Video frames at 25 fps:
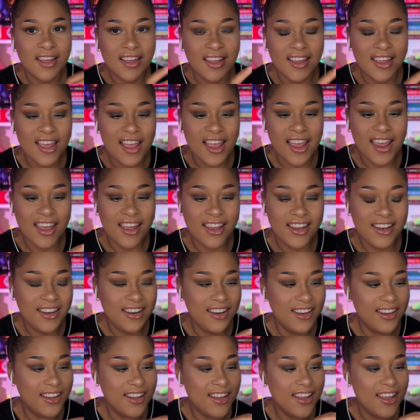and
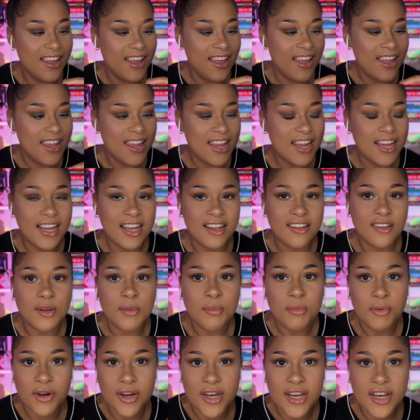he gets a
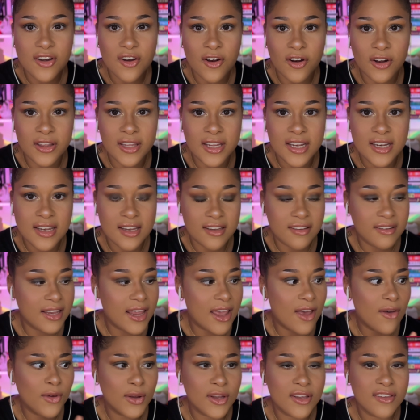pretty gnarly
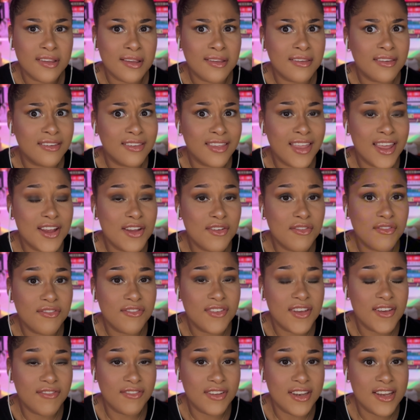discount because this is like
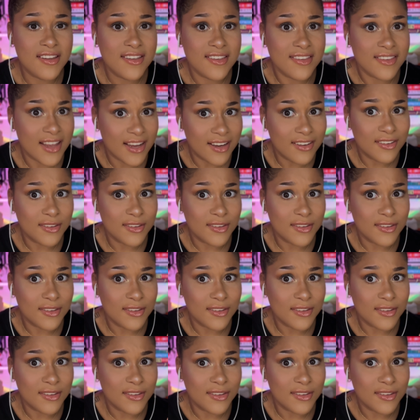$56.